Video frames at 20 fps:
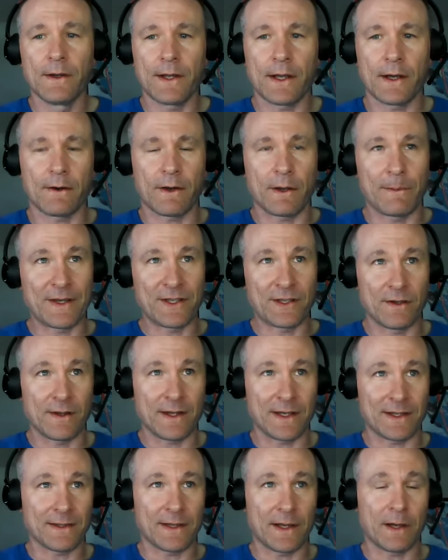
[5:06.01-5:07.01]
Now, I
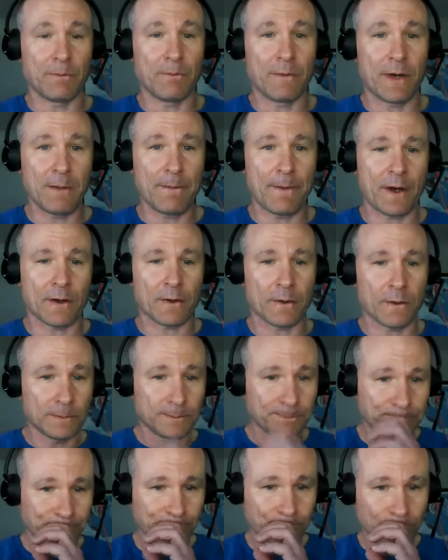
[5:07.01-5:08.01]
mentioned that's not my
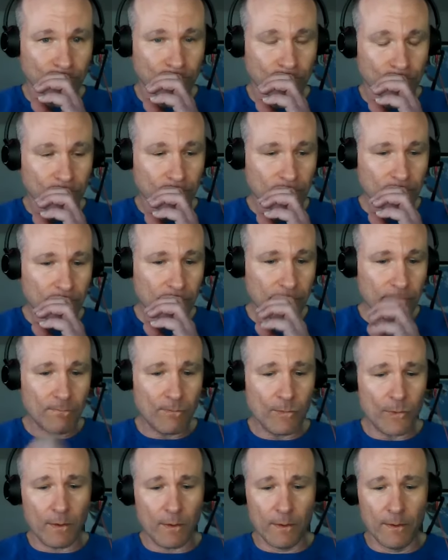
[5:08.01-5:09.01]
model.
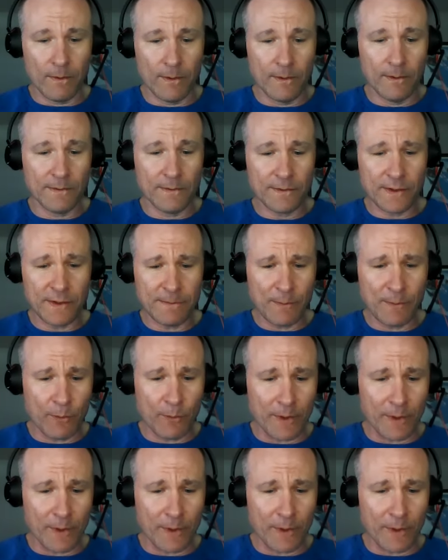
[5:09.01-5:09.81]
Excuse me.